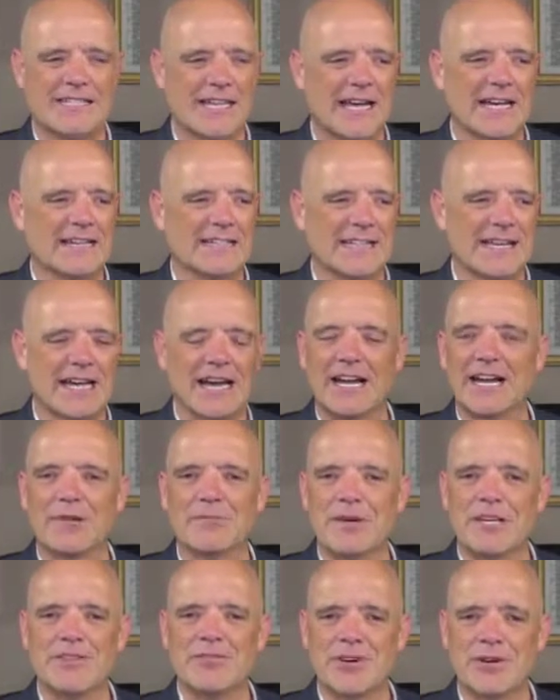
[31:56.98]
as the
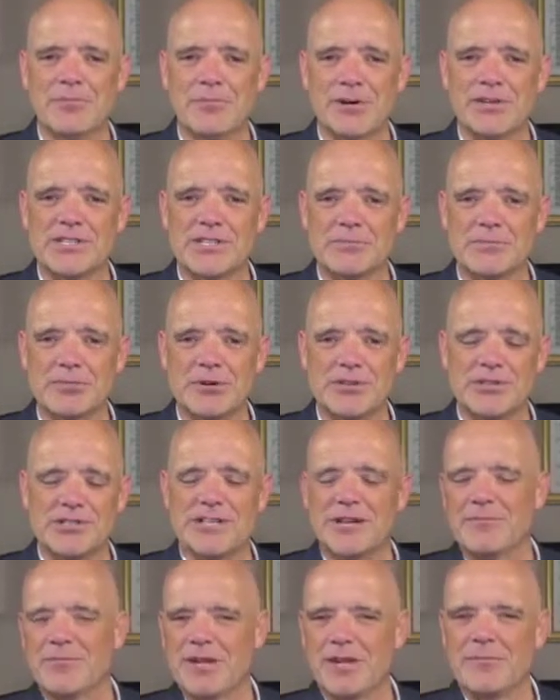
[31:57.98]
elementary principle
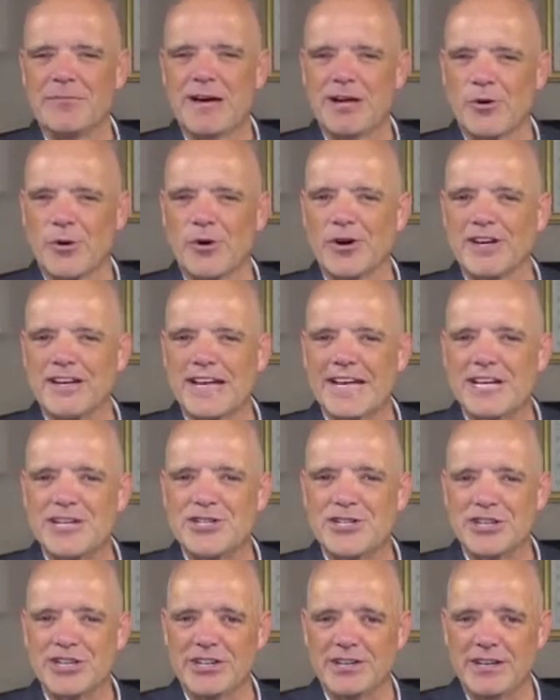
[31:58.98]
something about
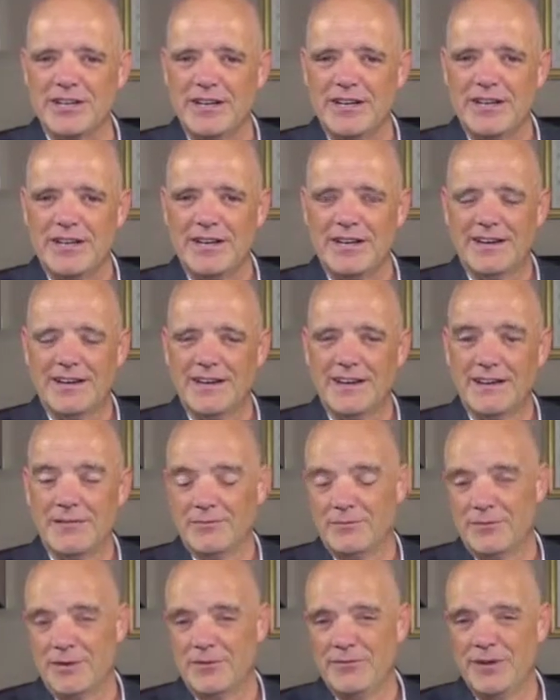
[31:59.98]
ordination? Uh,
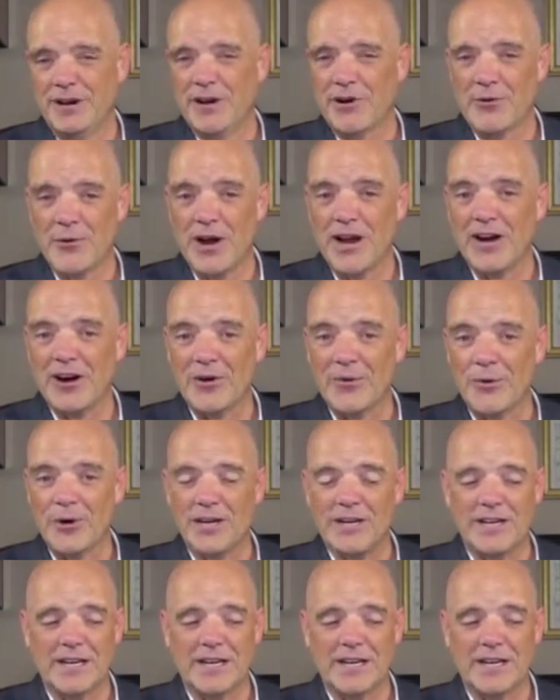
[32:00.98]
be very rare, wouldn't